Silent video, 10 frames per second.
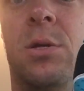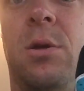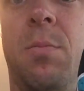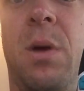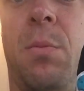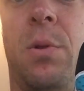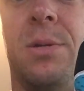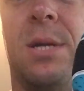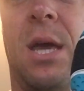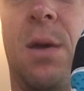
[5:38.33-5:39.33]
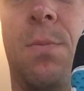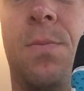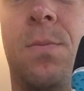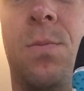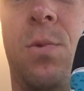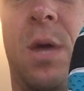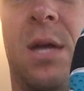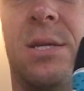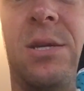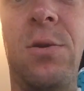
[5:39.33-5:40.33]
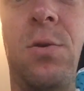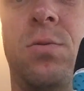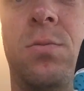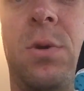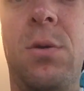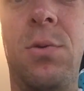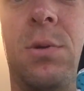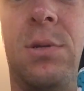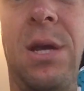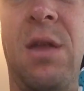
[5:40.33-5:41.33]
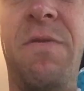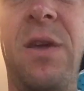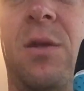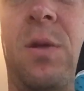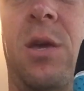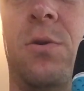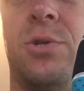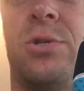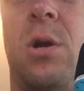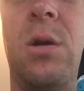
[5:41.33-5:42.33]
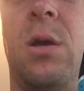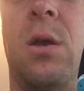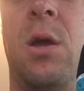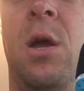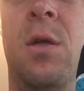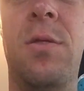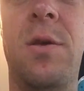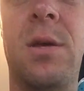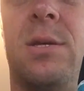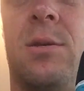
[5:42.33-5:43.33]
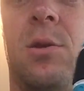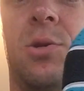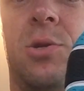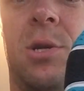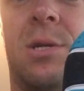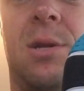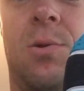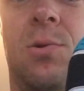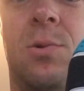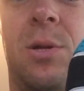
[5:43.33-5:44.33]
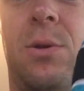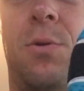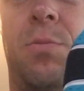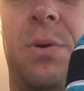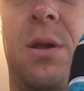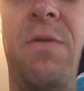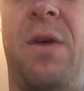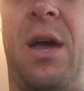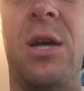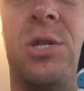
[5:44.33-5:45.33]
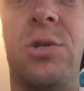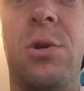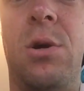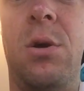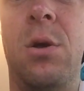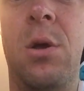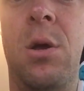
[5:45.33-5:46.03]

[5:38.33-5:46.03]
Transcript: minimalist game that's still significantly heel striking. This just little bit of extra